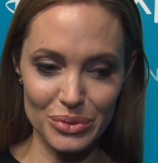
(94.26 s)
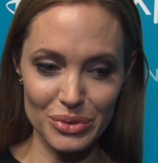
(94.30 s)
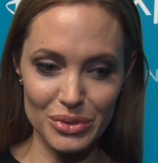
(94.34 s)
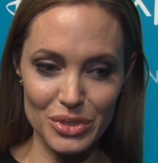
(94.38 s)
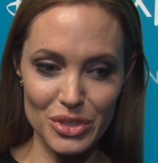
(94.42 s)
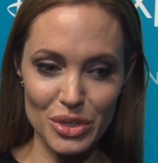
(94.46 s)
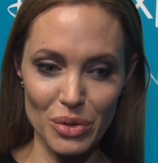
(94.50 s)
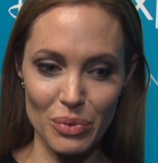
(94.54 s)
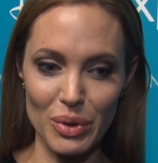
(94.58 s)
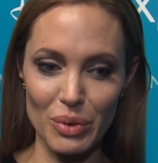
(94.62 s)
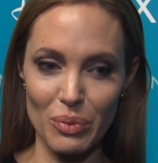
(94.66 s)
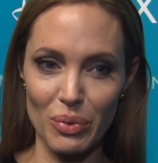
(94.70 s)

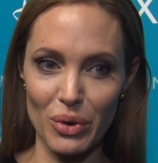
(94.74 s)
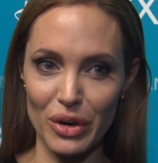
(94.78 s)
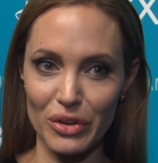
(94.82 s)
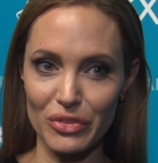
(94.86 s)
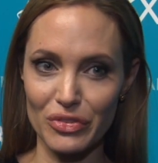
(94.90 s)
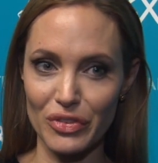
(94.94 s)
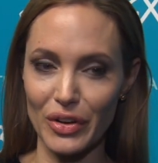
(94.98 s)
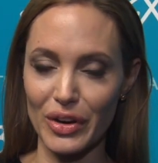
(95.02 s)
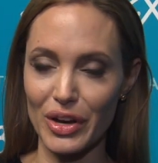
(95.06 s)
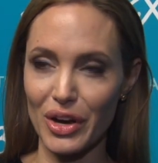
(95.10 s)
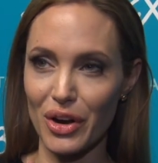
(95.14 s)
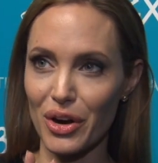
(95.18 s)
So we worked
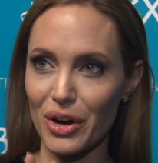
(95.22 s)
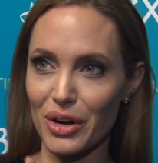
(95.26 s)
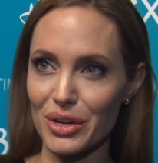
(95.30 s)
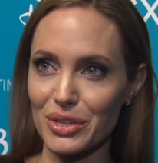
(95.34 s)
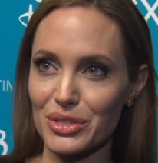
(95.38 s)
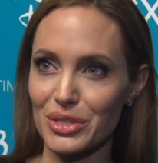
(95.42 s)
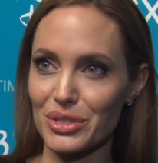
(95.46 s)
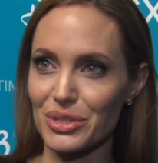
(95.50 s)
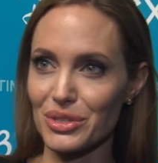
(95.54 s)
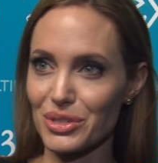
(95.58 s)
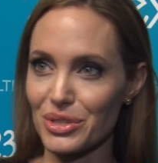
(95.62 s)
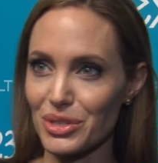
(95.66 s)
very
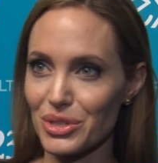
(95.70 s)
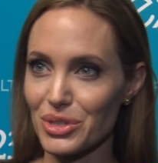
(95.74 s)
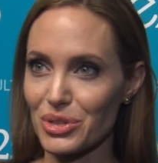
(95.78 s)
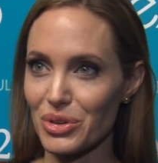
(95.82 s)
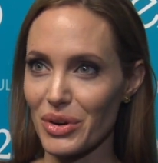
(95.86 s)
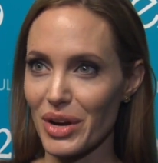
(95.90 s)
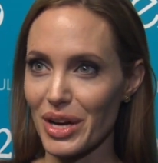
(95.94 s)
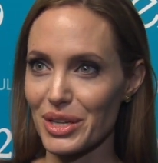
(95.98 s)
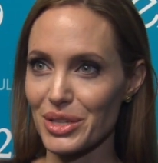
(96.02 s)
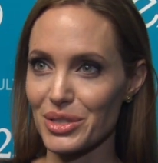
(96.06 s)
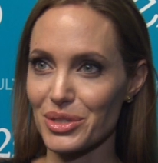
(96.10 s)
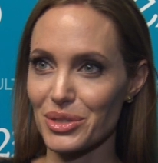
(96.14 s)
hard to
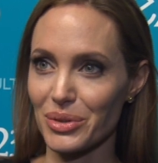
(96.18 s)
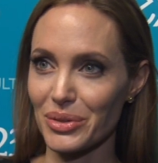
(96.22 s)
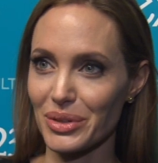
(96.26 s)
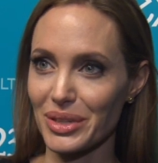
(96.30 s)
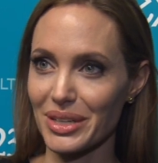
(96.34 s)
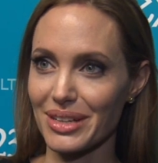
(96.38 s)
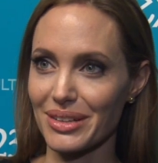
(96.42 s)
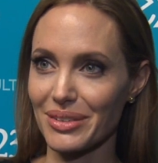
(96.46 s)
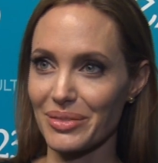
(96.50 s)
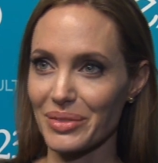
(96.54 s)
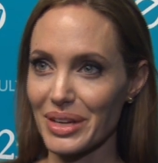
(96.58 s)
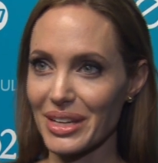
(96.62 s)
try to do
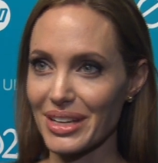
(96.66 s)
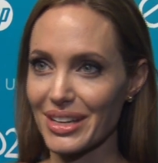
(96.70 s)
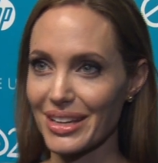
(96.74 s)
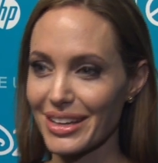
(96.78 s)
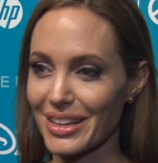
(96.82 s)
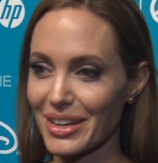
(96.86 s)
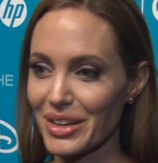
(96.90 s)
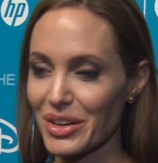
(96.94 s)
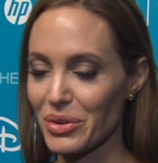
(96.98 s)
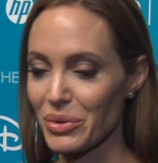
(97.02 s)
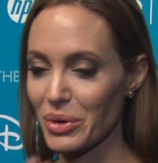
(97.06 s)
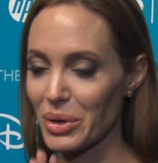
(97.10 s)
it, and
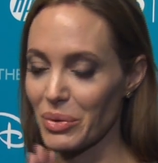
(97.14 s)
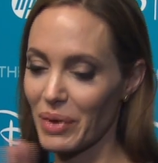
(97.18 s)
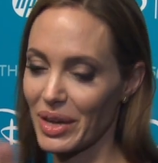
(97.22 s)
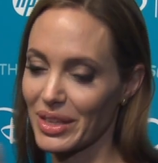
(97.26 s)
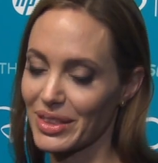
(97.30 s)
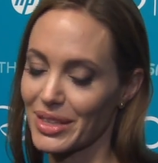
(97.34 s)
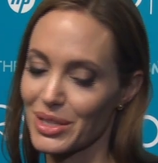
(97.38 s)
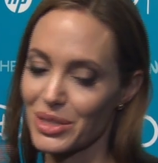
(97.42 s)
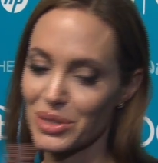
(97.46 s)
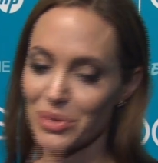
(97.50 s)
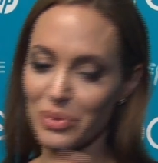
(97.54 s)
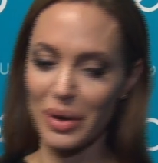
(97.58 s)
we
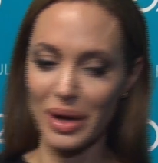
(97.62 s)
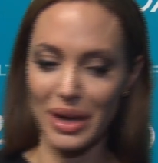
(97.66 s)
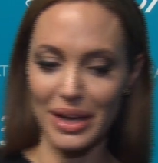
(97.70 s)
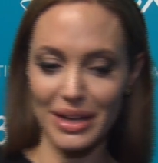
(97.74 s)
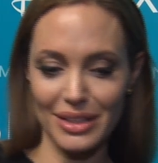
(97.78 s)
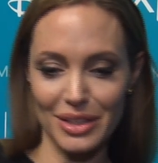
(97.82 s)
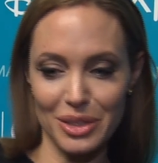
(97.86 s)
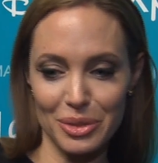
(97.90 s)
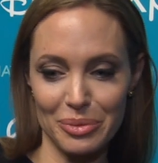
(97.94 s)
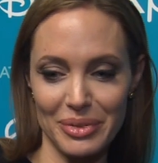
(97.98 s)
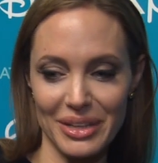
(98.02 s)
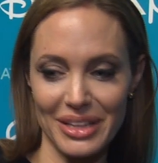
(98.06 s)
went this way and
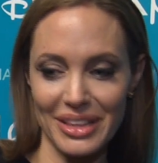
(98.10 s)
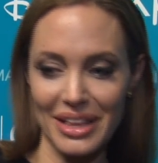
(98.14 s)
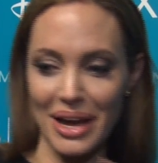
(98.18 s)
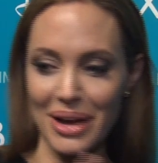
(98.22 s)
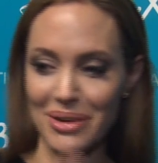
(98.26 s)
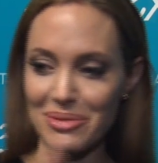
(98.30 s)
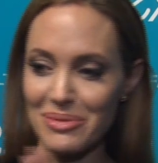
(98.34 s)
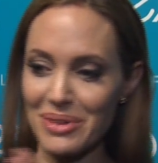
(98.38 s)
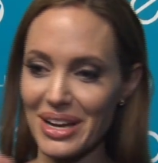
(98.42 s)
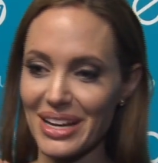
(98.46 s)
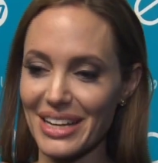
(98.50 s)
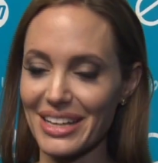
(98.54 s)
a little bit of
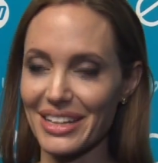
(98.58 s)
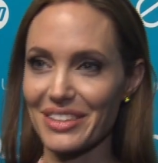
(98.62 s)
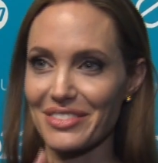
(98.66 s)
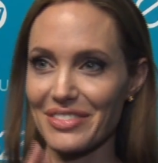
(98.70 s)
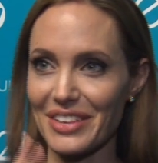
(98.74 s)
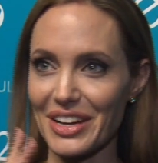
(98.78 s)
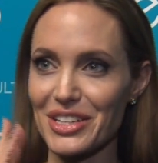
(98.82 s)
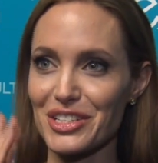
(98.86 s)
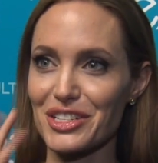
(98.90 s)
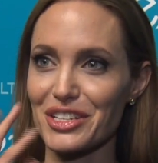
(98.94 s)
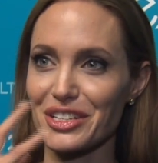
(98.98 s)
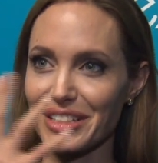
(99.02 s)
that way, and
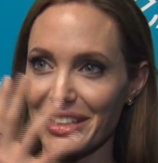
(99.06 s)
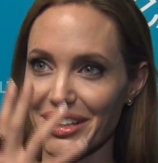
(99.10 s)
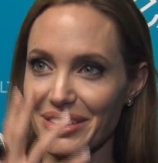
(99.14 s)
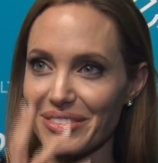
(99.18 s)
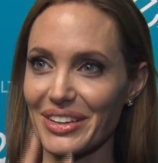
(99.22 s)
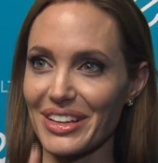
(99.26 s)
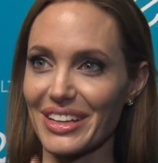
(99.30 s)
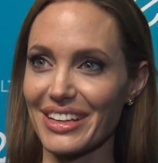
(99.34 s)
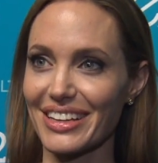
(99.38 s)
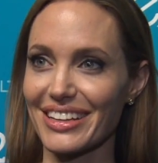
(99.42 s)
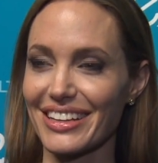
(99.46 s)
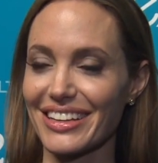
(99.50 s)
eventually
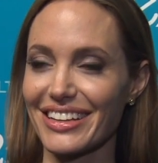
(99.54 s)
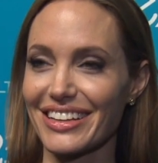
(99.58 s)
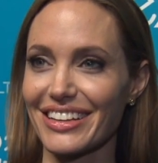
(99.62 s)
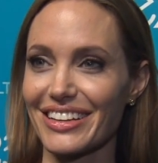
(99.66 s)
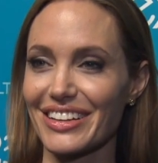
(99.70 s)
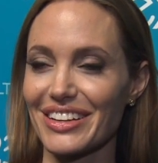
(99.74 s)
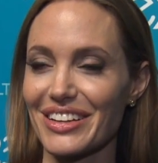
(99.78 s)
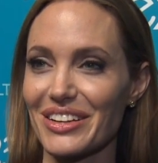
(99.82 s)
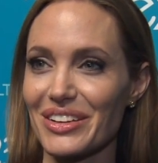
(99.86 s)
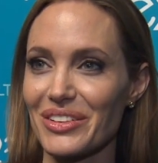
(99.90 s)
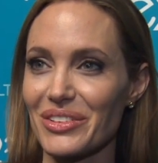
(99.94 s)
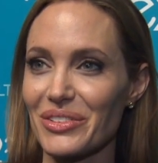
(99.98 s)

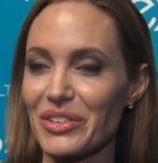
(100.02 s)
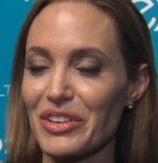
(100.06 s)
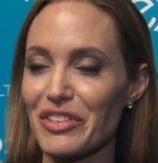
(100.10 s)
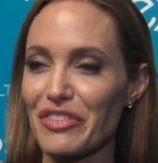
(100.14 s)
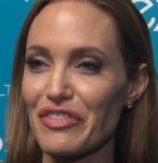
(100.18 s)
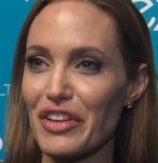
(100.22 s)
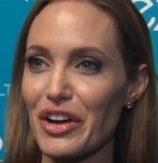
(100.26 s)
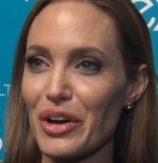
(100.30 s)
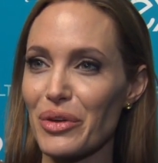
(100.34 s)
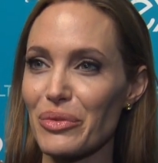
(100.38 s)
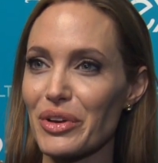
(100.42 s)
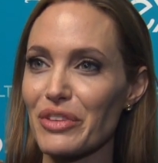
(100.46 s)
we
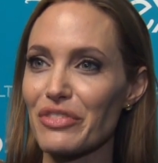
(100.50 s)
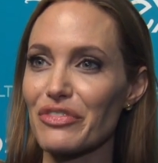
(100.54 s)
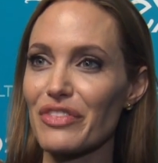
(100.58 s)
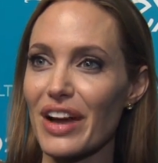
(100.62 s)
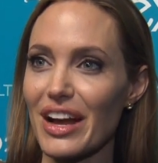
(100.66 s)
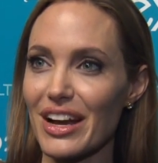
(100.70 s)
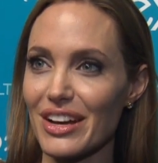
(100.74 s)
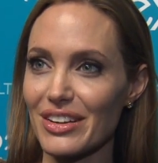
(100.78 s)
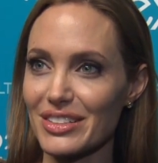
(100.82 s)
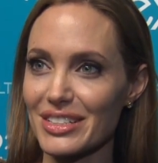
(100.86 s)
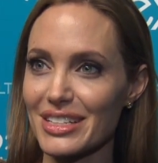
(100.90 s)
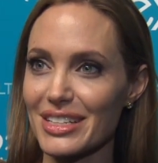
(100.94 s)
felt we
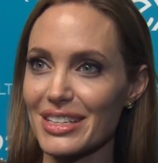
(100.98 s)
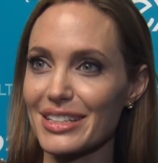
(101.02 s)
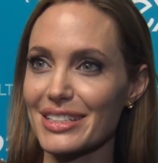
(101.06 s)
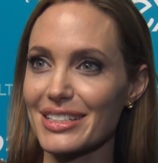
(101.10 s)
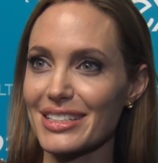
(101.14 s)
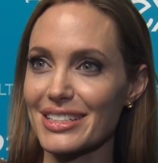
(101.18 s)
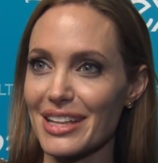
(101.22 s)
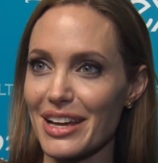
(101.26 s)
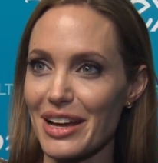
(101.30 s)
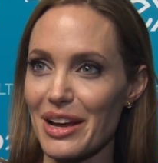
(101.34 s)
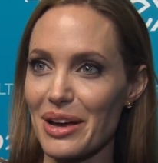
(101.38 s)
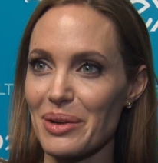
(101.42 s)
found
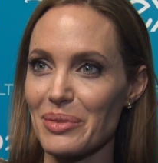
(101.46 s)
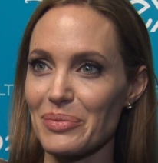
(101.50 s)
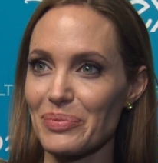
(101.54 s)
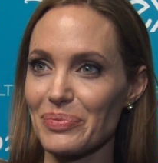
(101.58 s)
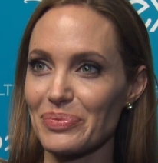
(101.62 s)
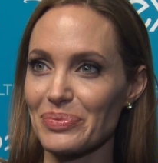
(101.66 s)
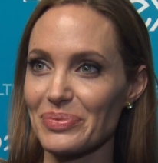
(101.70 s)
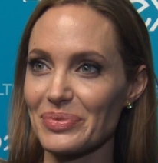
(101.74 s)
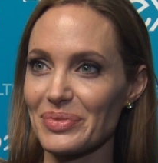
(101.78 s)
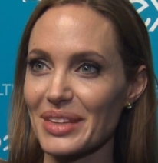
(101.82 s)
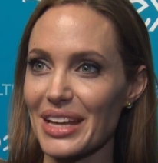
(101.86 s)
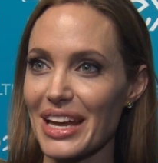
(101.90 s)
it,
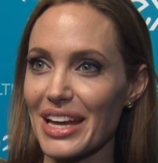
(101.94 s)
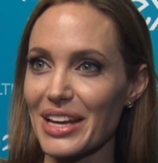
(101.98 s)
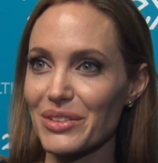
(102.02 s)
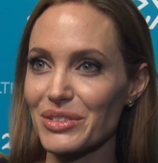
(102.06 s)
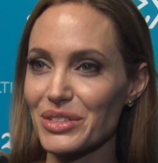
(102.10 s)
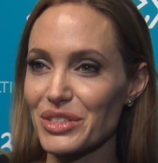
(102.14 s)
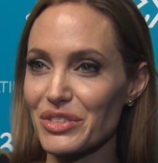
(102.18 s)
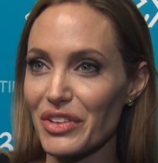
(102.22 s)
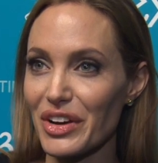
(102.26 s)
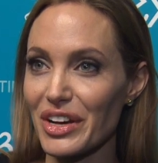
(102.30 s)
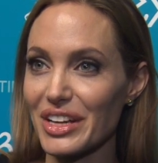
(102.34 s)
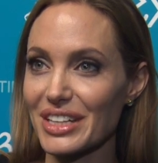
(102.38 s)
and it
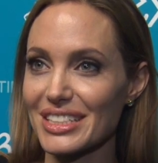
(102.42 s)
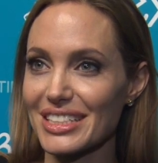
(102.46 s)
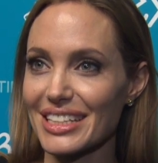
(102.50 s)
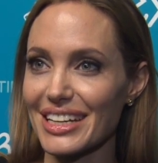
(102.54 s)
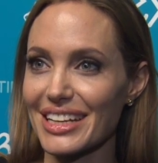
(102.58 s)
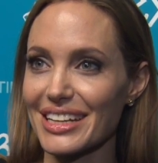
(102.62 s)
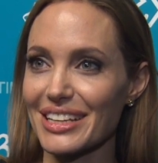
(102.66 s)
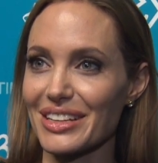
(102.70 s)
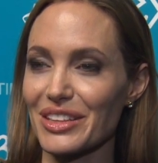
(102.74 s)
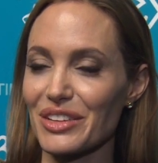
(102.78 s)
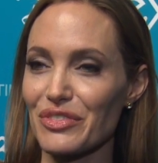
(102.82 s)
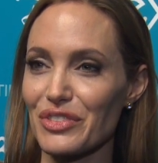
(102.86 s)
was very exciting.